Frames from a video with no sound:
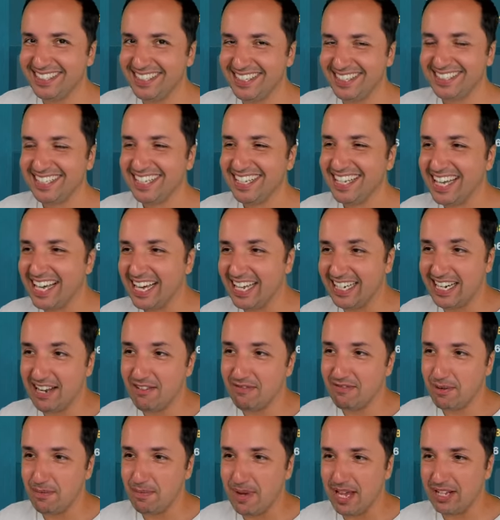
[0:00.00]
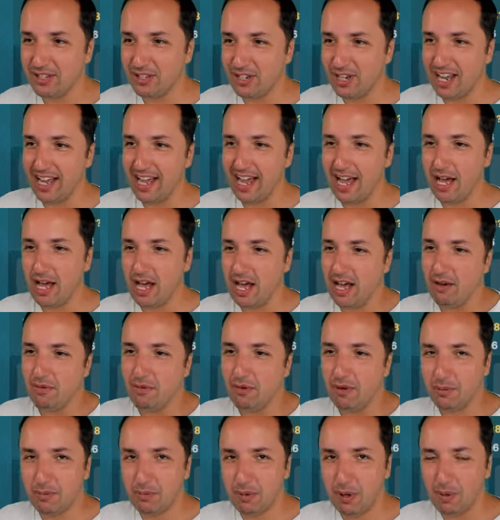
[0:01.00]
I never imagined. I, I
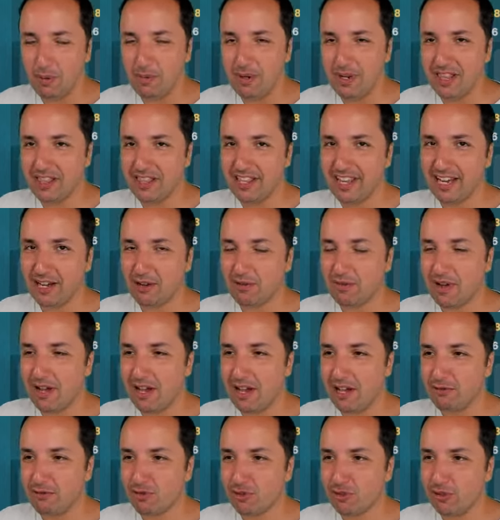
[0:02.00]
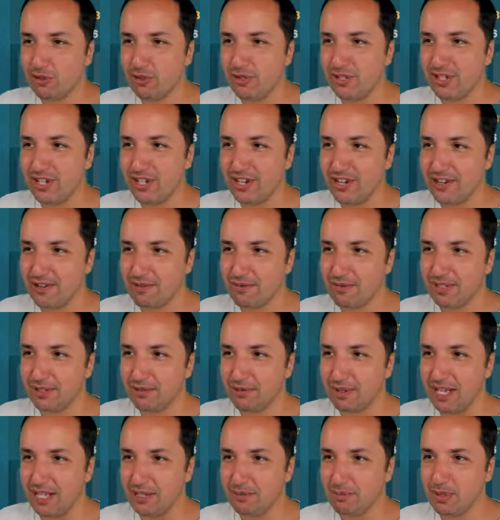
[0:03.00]
would probably think I was losing here with the
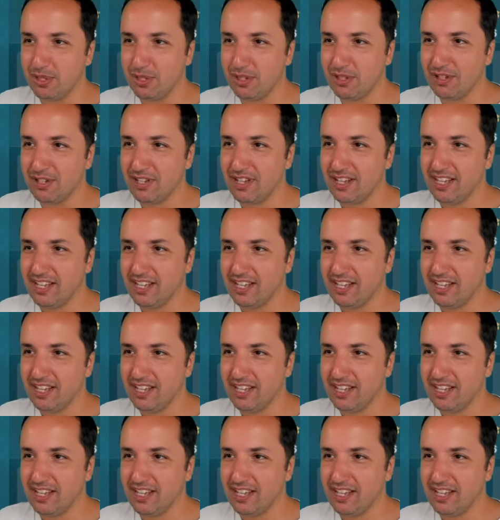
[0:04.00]
white piece.